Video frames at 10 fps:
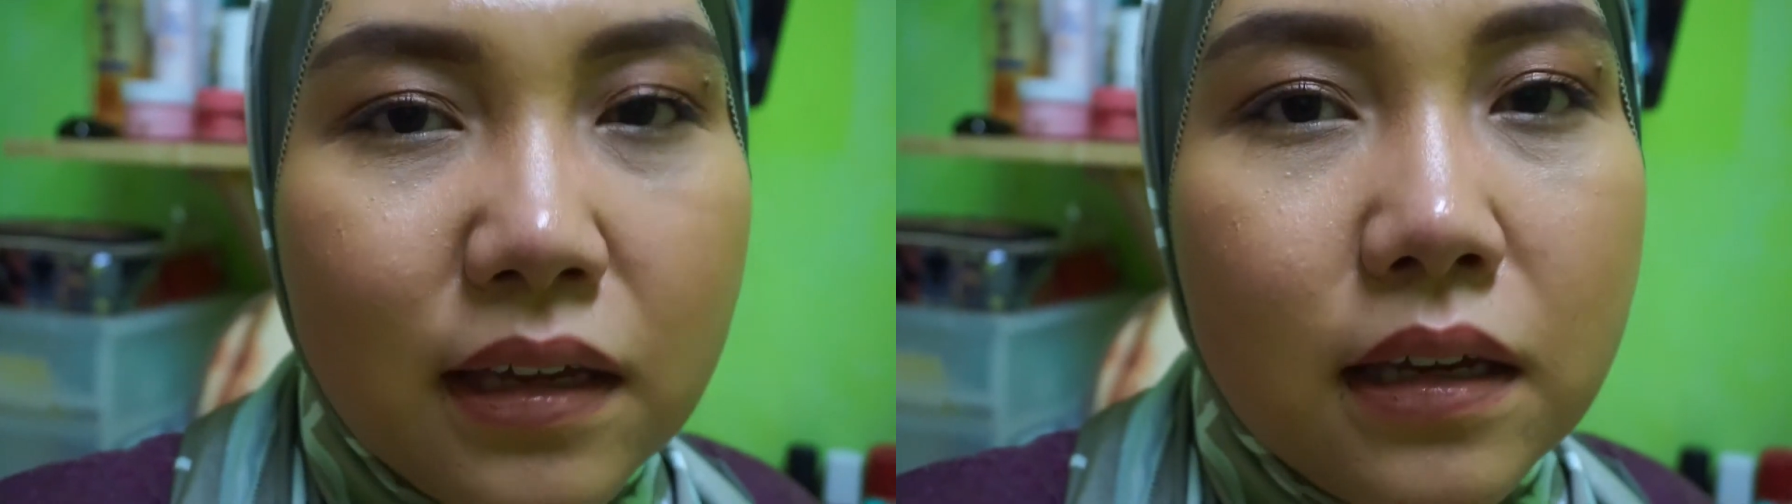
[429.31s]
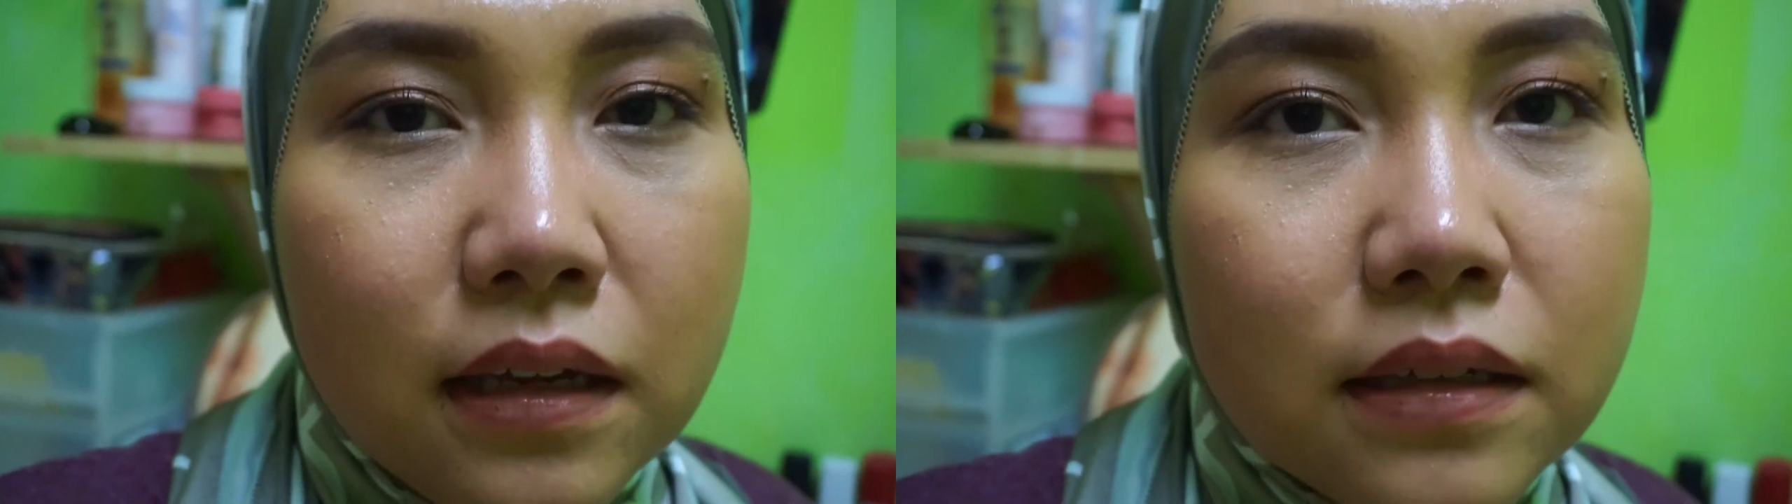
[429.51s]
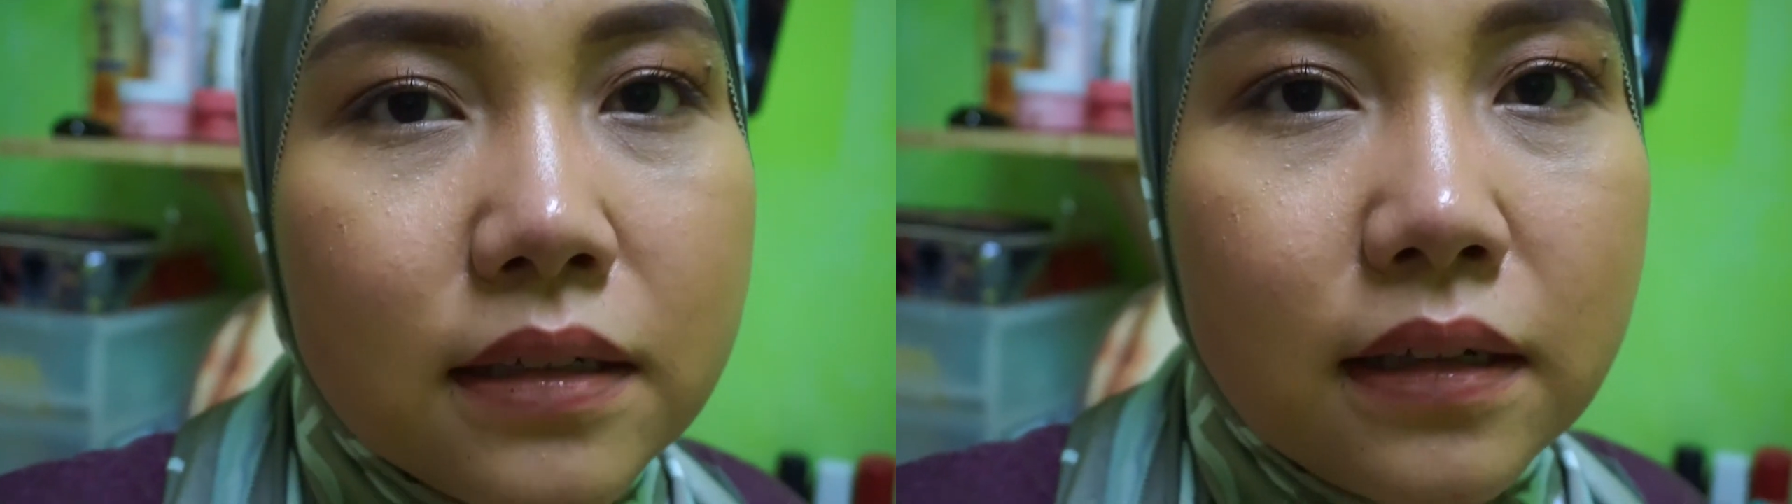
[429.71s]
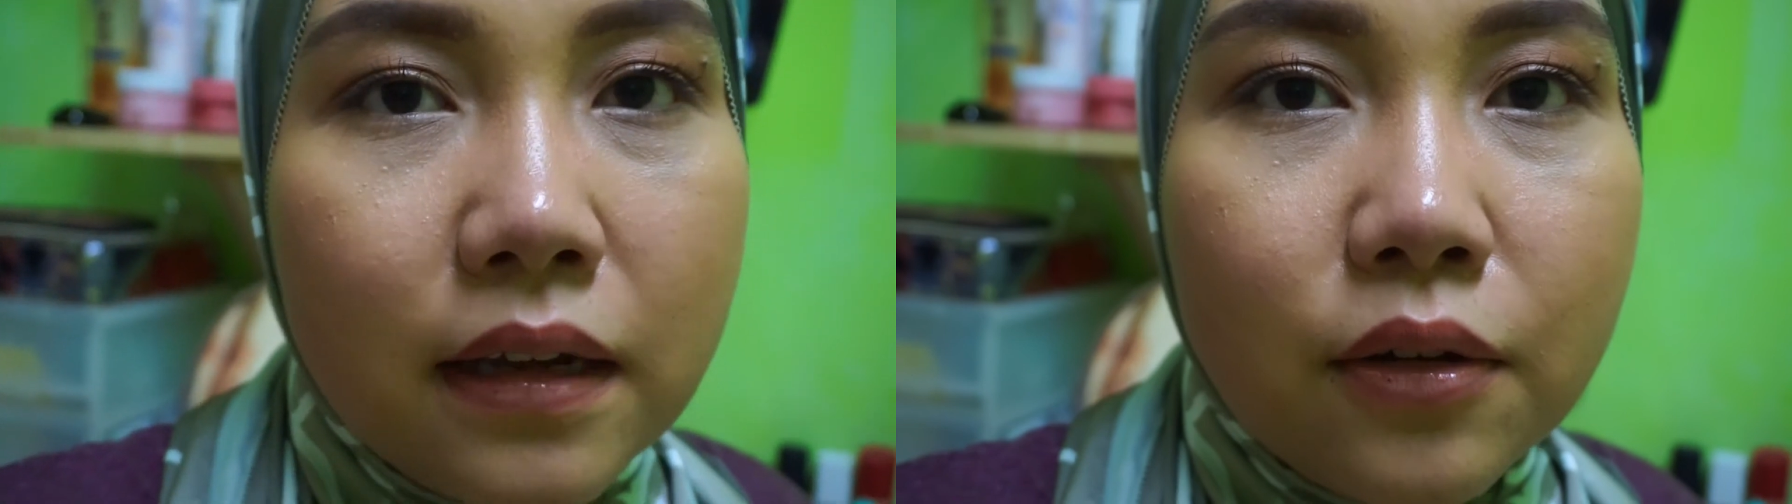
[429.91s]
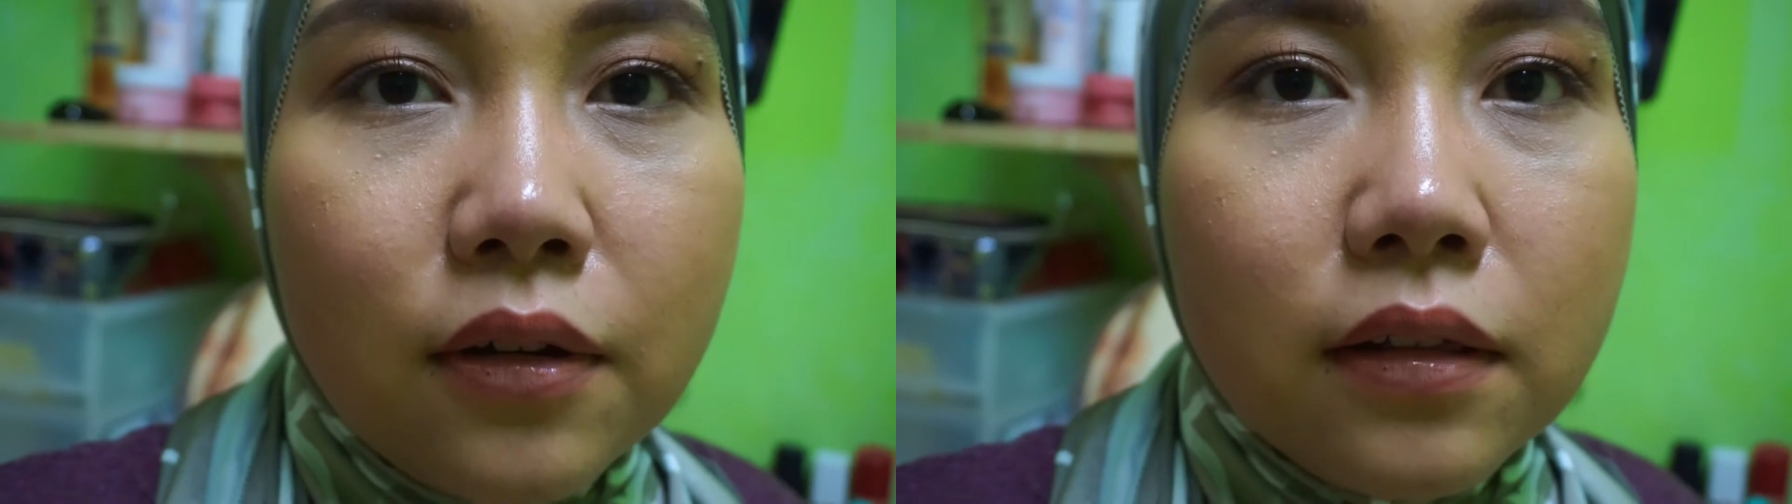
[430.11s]
eat
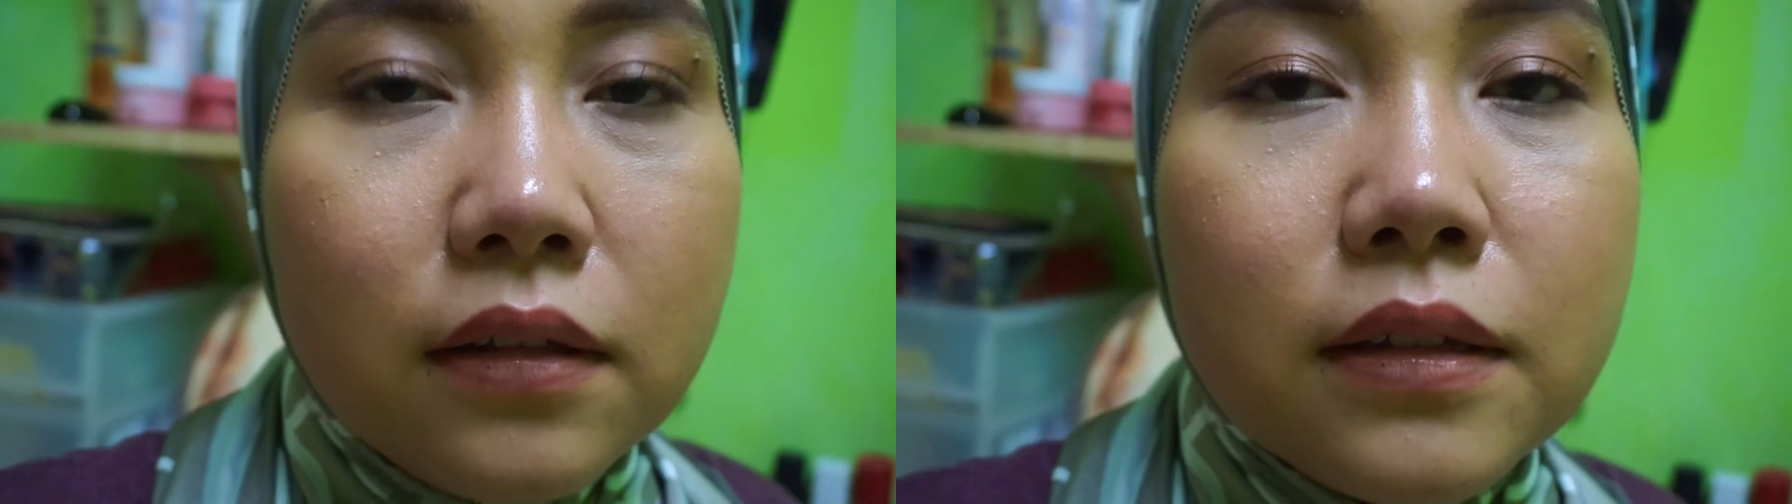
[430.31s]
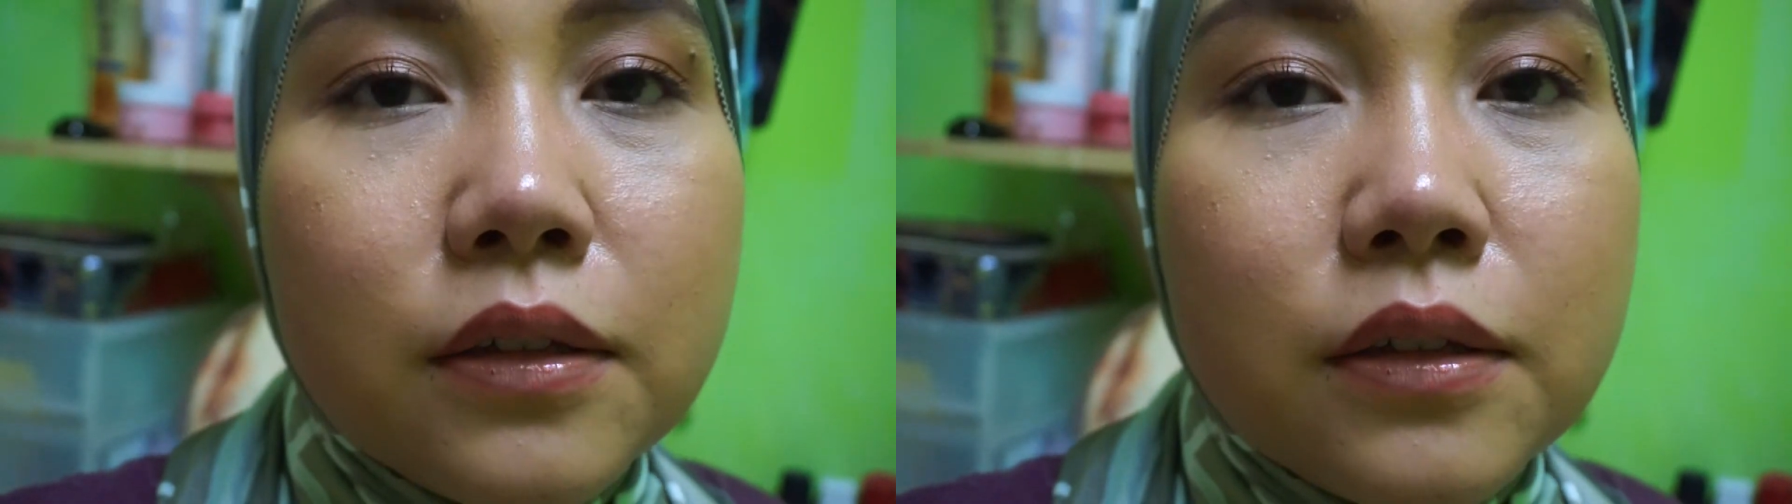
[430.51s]
and all.